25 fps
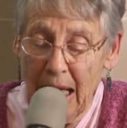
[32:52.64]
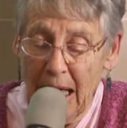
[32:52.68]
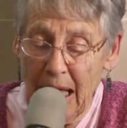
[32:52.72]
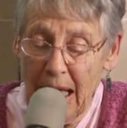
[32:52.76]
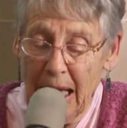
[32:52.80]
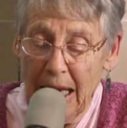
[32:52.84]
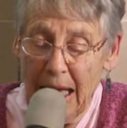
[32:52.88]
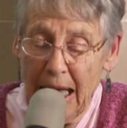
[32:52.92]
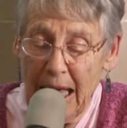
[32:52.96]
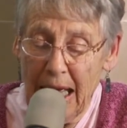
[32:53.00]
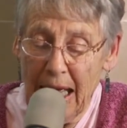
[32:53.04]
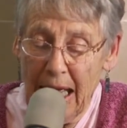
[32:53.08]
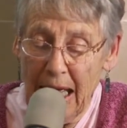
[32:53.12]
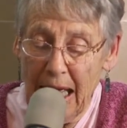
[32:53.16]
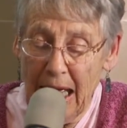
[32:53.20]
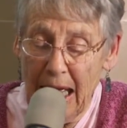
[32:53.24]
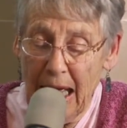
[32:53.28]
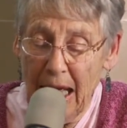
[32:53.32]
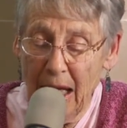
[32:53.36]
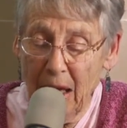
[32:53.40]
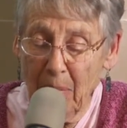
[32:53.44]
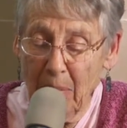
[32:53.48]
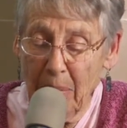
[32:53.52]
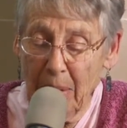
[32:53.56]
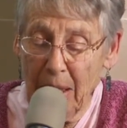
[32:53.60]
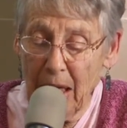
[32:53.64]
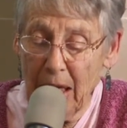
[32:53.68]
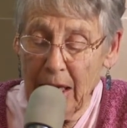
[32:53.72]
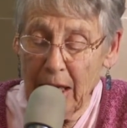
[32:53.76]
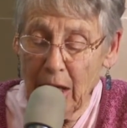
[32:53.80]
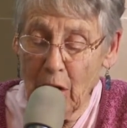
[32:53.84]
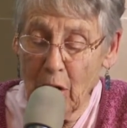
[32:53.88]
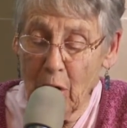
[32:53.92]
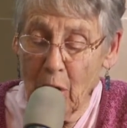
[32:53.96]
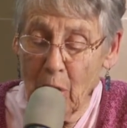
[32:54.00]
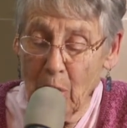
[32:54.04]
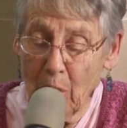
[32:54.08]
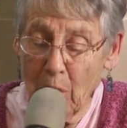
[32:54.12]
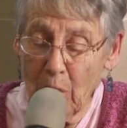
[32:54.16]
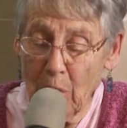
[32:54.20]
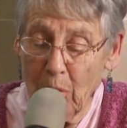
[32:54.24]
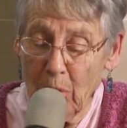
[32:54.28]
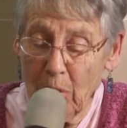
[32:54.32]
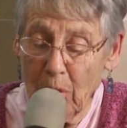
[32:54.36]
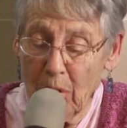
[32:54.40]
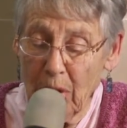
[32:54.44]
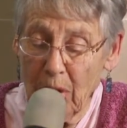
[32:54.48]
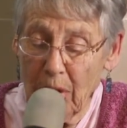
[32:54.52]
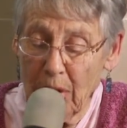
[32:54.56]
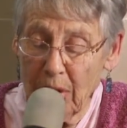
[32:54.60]
and alpine
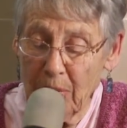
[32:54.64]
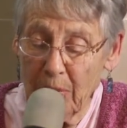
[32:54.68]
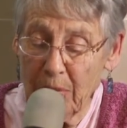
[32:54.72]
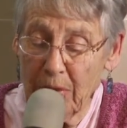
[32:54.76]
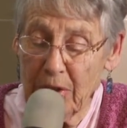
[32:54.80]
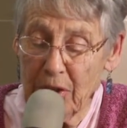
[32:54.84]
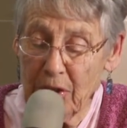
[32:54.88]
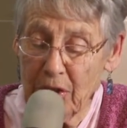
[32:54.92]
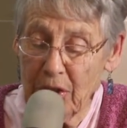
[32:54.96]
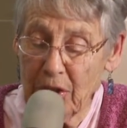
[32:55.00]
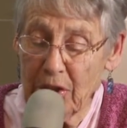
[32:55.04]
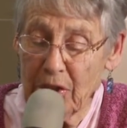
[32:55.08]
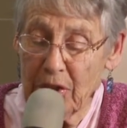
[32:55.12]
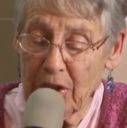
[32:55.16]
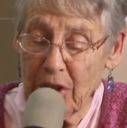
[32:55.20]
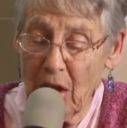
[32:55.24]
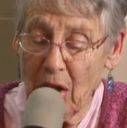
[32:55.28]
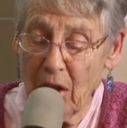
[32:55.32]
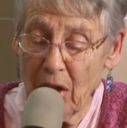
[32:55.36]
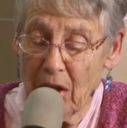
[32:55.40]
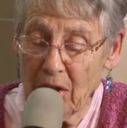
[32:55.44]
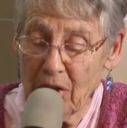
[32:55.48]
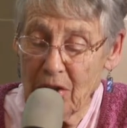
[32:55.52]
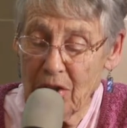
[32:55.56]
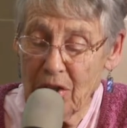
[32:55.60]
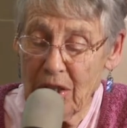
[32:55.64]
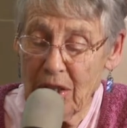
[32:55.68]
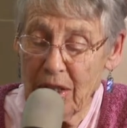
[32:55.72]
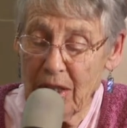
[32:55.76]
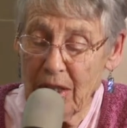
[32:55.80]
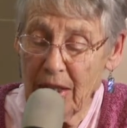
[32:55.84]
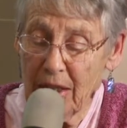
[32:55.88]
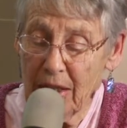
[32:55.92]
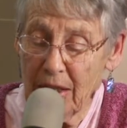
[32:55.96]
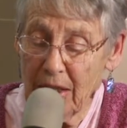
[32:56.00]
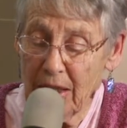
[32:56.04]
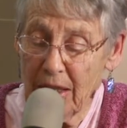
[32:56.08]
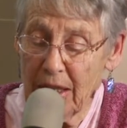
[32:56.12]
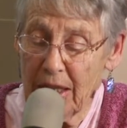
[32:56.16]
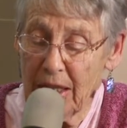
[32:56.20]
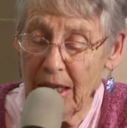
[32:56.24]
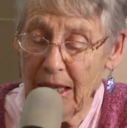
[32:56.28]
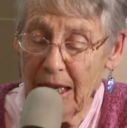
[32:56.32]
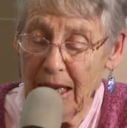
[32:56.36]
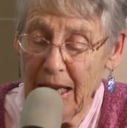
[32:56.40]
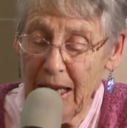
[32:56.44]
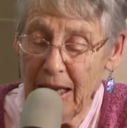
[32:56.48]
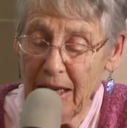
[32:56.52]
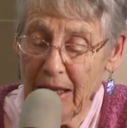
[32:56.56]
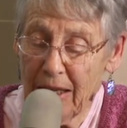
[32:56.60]
gold, which is Hulsea in
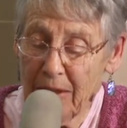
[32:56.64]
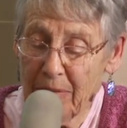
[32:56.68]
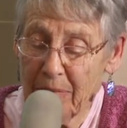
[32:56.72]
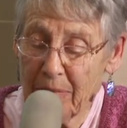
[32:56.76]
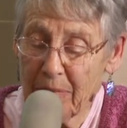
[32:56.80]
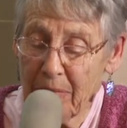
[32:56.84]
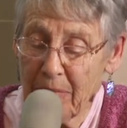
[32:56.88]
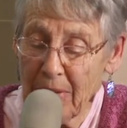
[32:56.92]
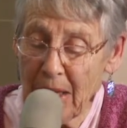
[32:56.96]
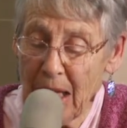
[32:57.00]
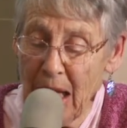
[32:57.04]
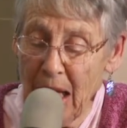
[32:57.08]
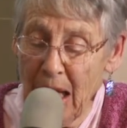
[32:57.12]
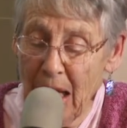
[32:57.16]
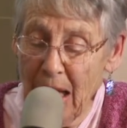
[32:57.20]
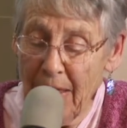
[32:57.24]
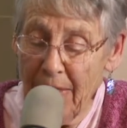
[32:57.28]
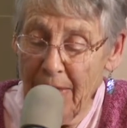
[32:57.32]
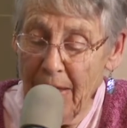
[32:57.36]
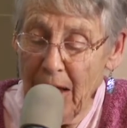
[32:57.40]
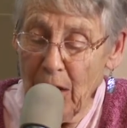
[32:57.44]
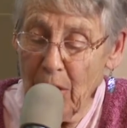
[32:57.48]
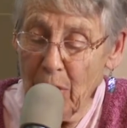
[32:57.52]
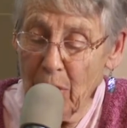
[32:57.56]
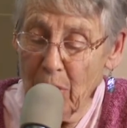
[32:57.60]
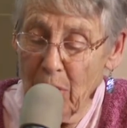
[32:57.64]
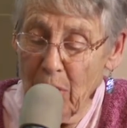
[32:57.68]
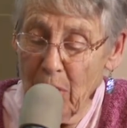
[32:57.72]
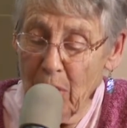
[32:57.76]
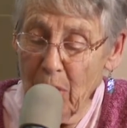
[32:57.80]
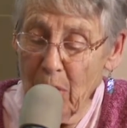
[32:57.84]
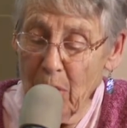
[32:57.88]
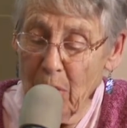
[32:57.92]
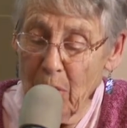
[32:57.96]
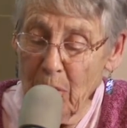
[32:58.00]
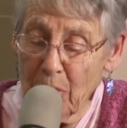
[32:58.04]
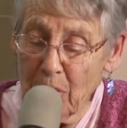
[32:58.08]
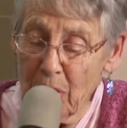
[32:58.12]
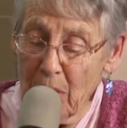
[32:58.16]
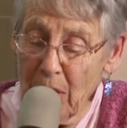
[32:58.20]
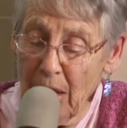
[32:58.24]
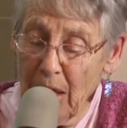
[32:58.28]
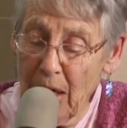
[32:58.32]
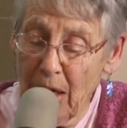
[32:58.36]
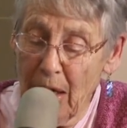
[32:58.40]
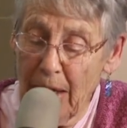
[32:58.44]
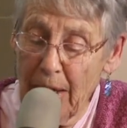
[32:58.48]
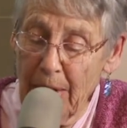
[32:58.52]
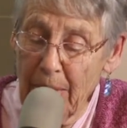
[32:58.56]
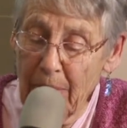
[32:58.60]
Latin, that grow
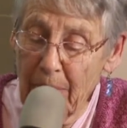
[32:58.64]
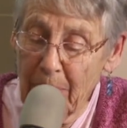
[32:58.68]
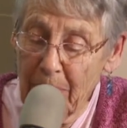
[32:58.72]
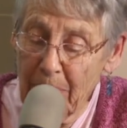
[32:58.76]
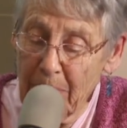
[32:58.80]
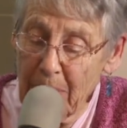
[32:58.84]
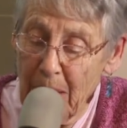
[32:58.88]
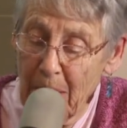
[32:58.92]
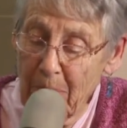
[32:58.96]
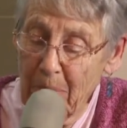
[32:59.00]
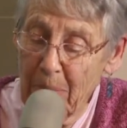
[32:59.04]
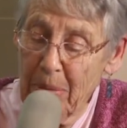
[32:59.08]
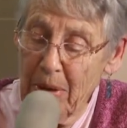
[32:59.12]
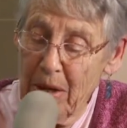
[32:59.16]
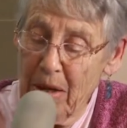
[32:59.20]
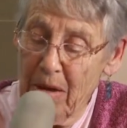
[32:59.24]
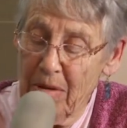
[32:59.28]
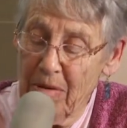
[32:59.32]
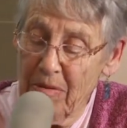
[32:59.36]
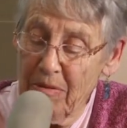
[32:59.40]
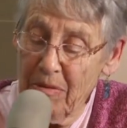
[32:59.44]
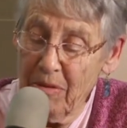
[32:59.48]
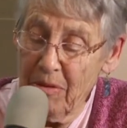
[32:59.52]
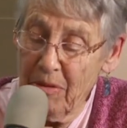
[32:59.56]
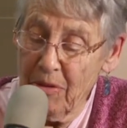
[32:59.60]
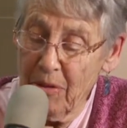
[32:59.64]
um, above